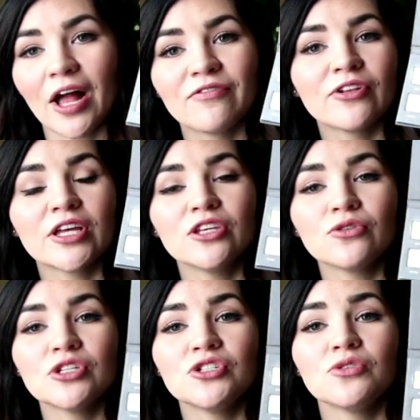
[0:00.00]
I feel like you
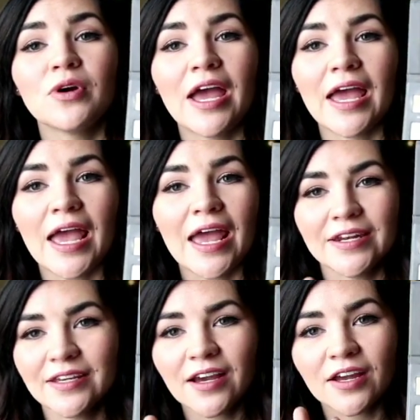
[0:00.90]
can do
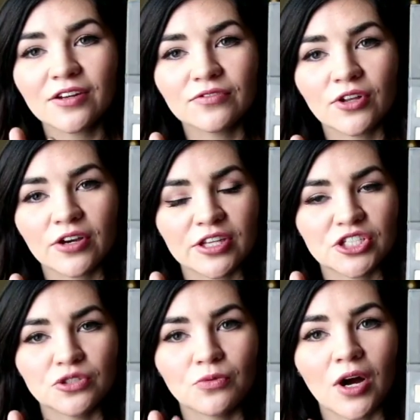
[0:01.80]
any kind of look
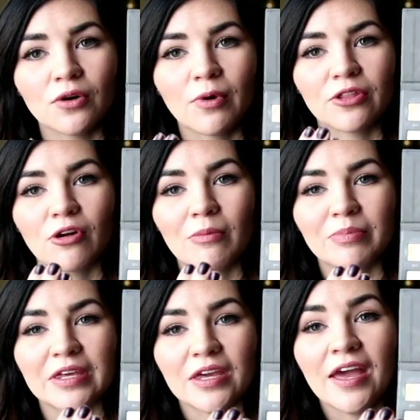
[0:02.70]
that you want, whether it
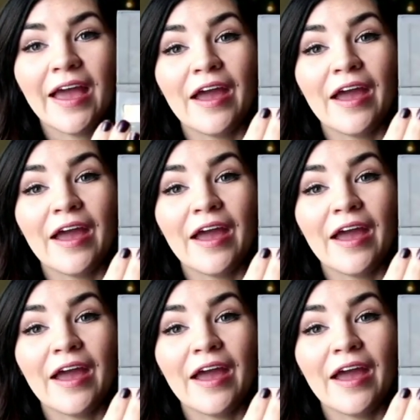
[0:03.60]
be